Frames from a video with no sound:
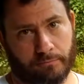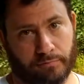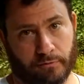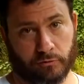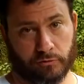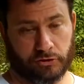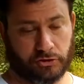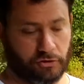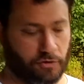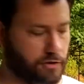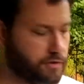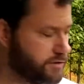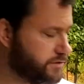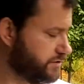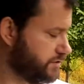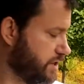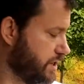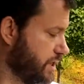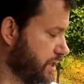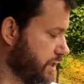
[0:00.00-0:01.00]
Bruce
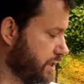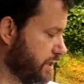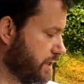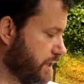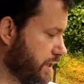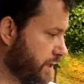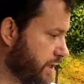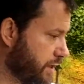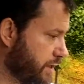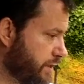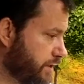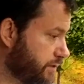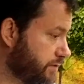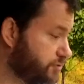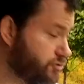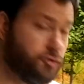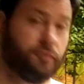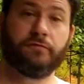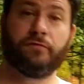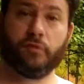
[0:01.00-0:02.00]
sharks
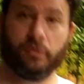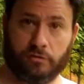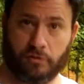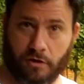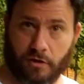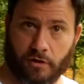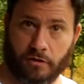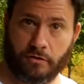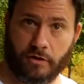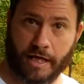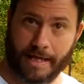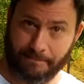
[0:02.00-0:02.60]
and 2-foot long